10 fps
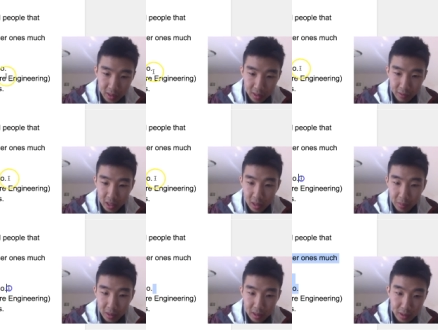and different
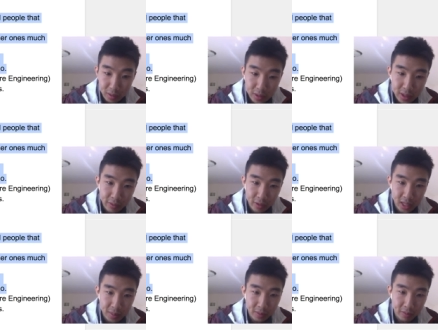companies use different
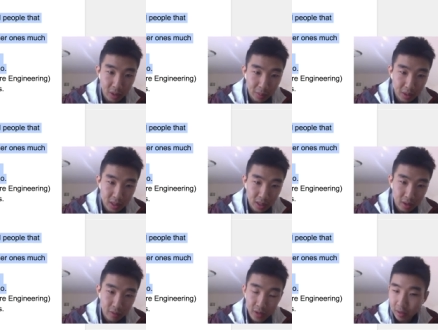types of frameworks, and
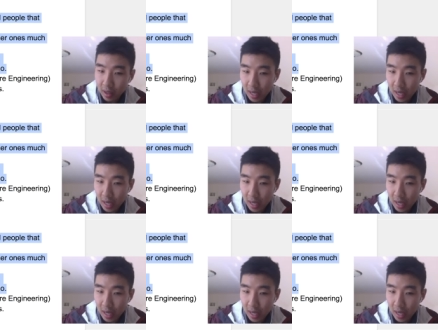they're very